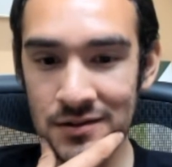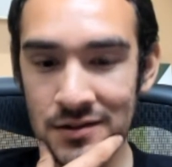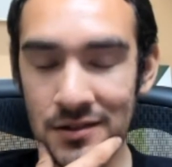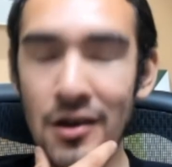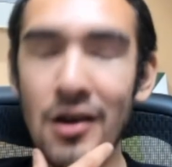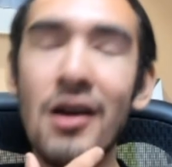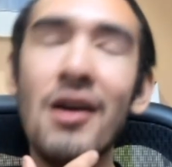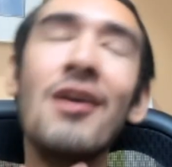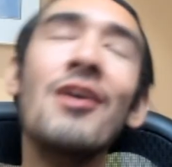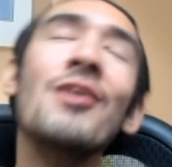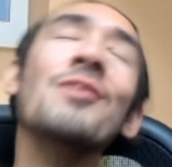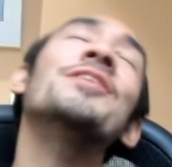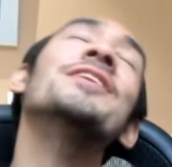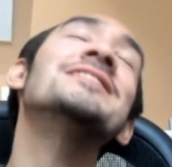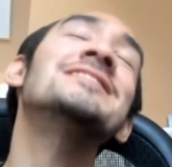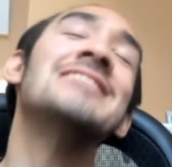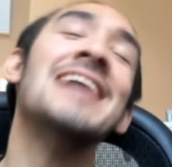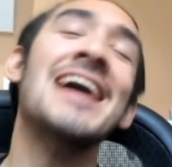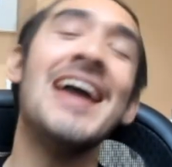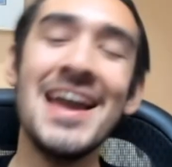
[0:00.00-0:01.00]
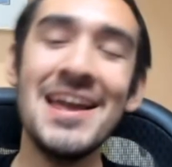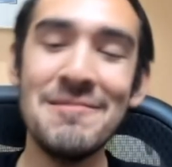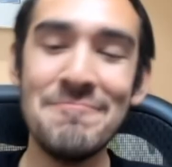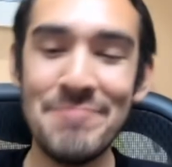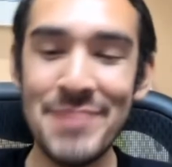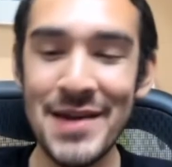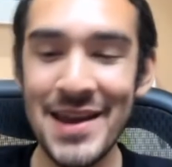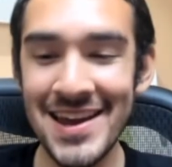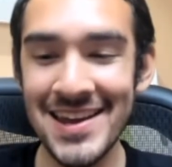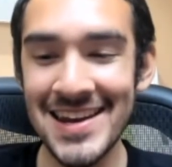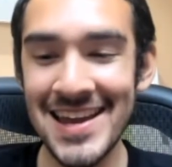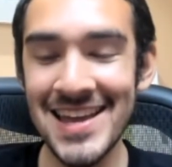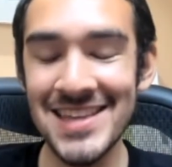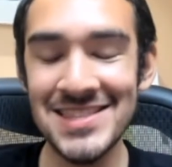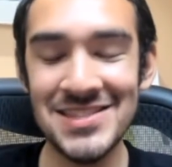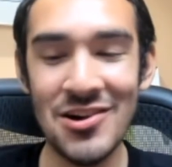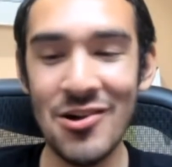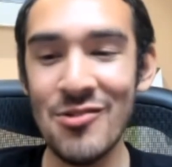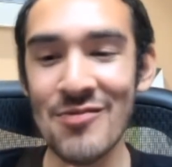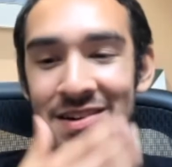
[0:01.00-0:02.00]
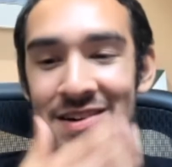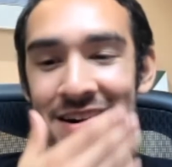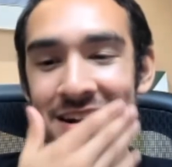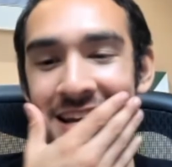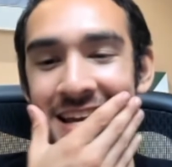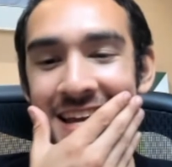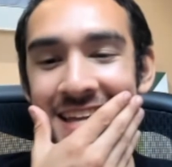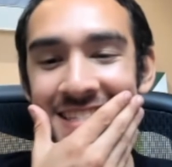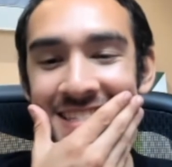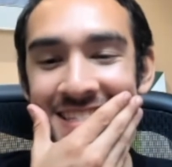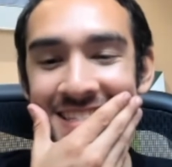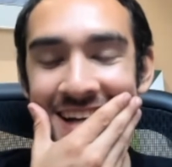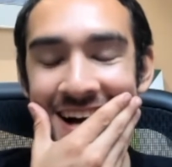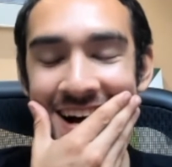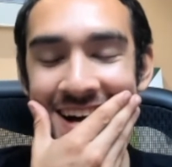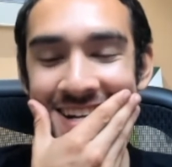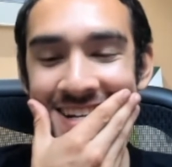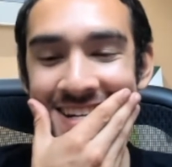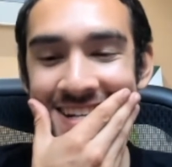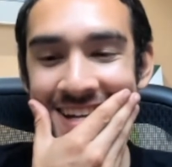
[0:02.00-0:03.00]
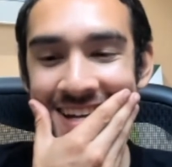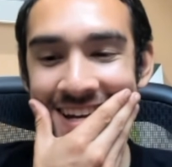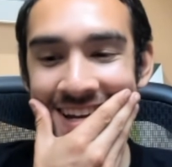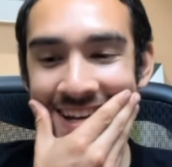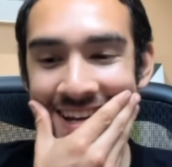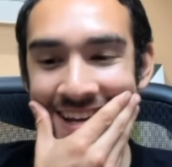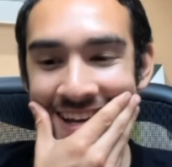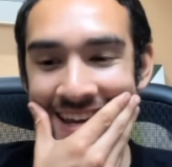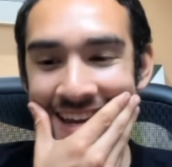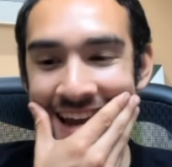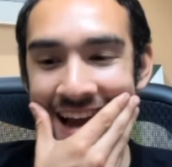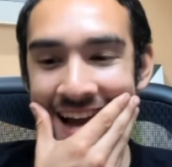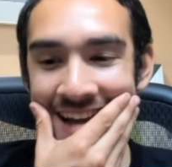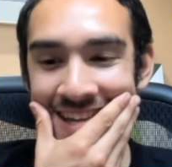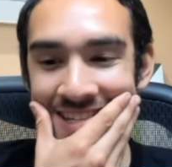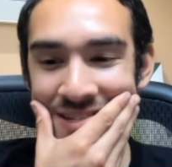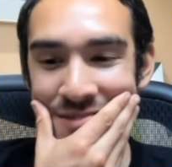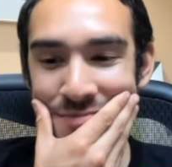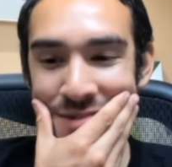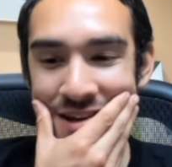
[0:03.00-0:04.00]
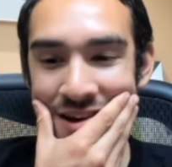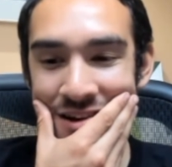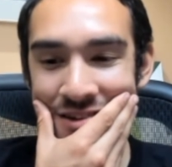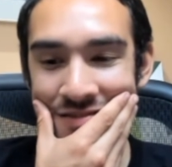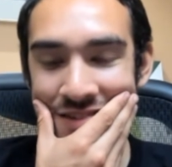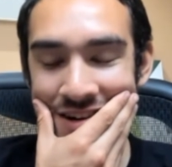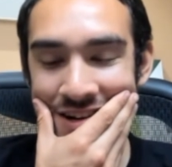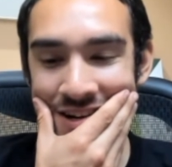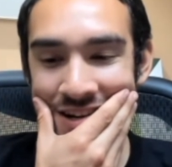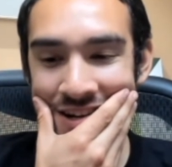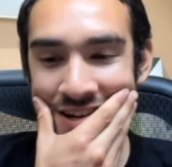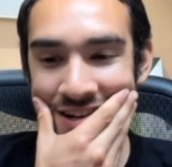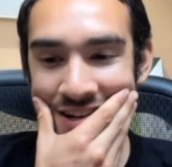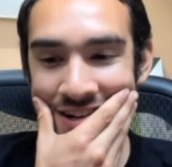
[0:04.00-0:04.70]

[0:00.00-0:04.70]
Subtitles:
Oh, the 10 pin. It's over. It's done. It has to be over.